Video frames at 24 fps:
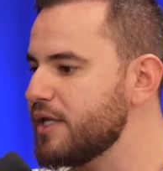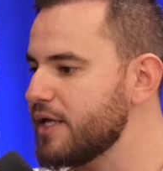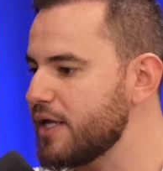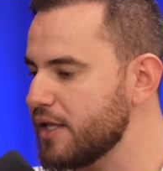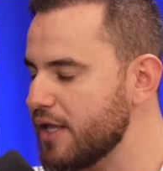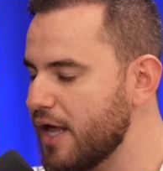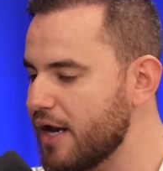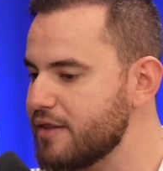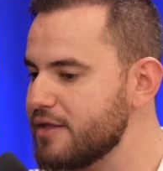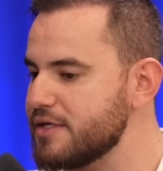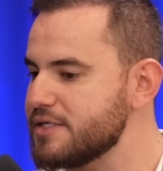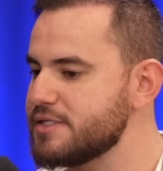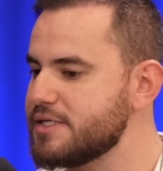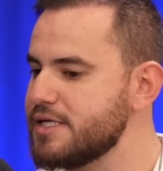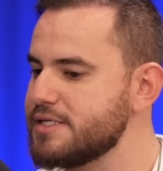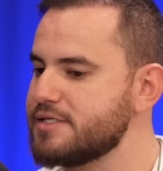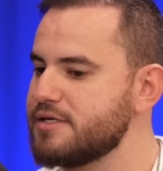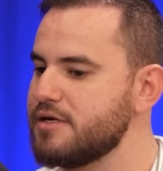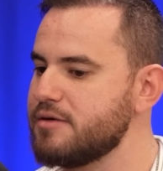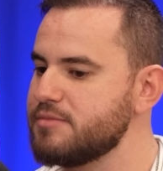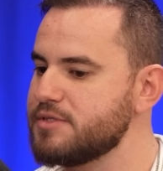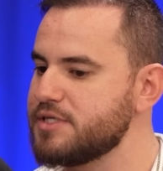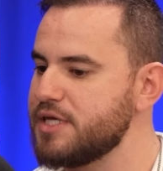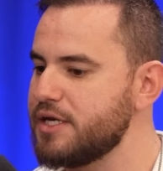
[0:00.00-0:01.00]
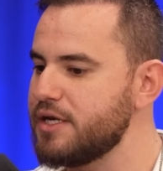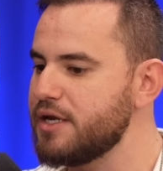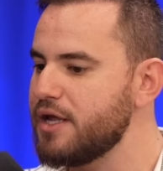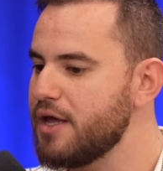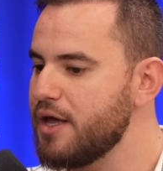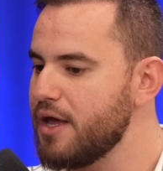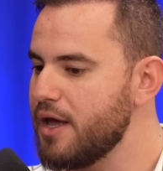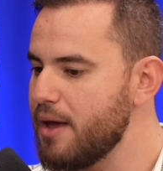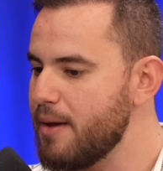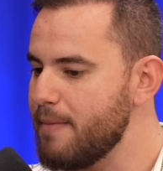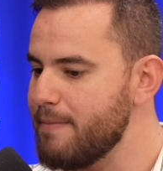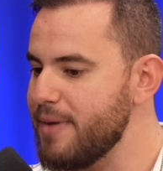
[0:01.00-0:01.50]
building a lot of the systems and
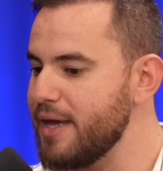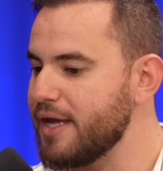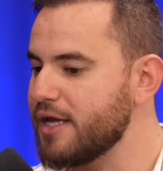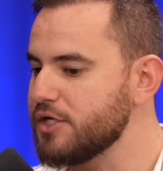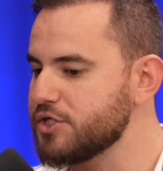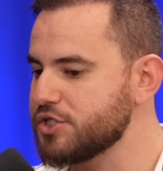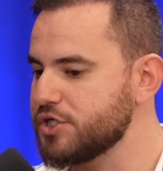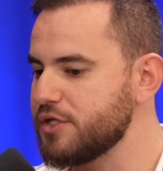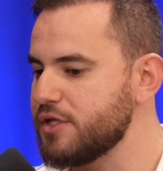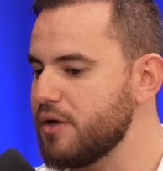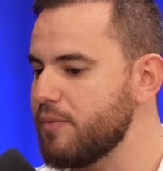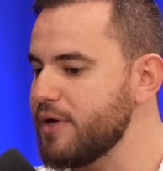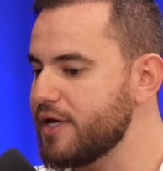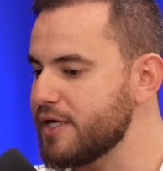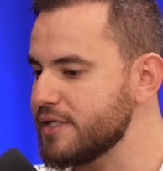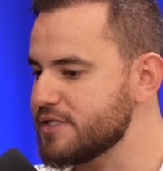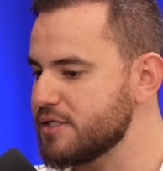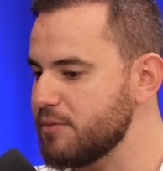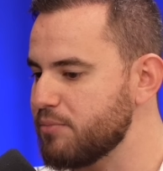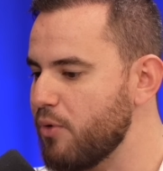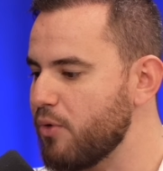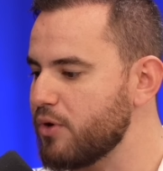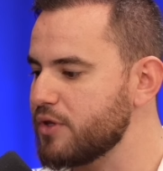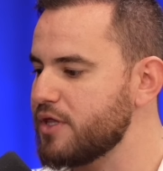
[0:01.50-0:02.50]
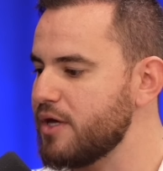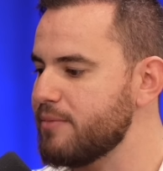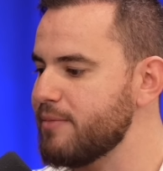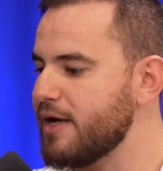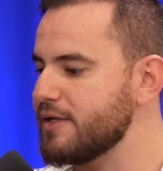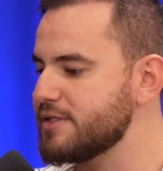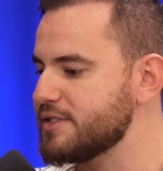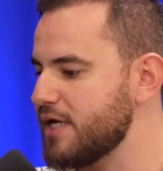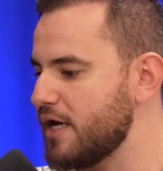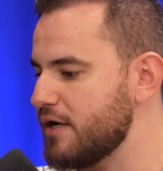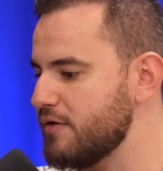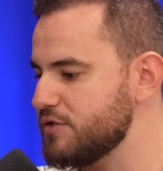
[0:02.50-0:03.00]
making sure that we can support them
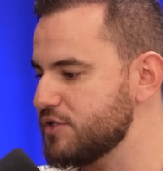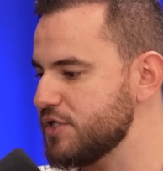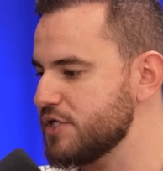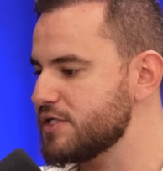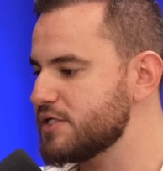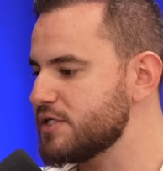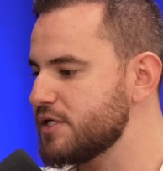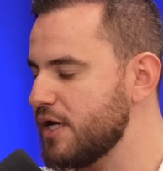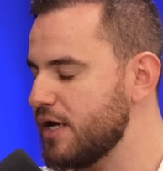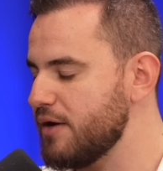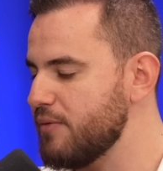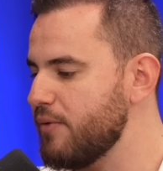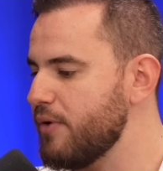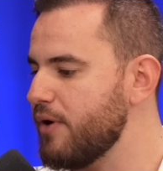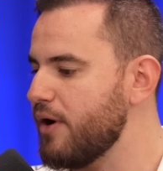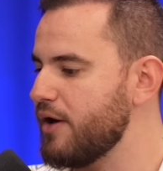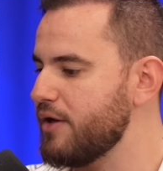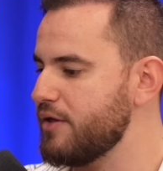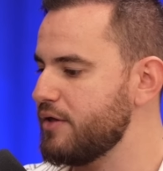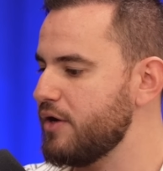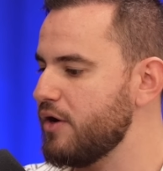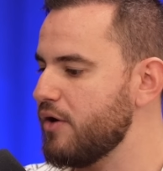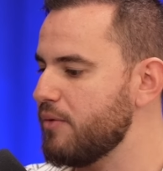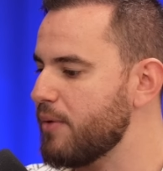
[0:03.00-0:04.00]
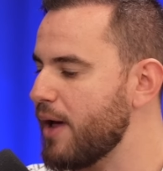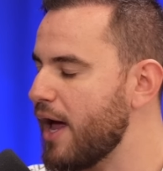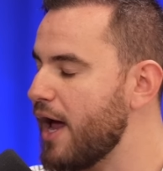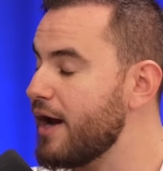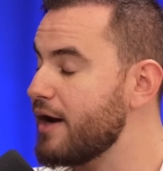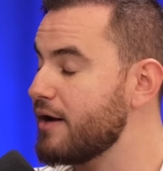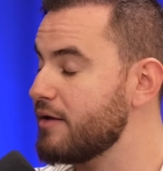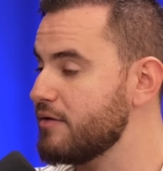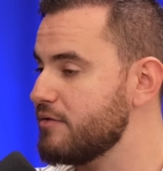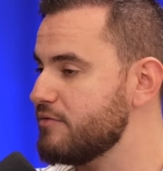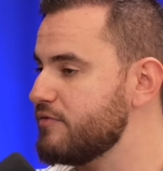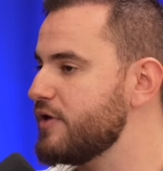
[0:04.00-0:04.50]
outside of just, well, you know,
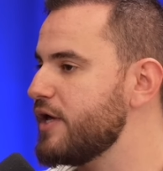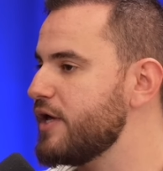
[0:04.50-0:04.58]
hiring their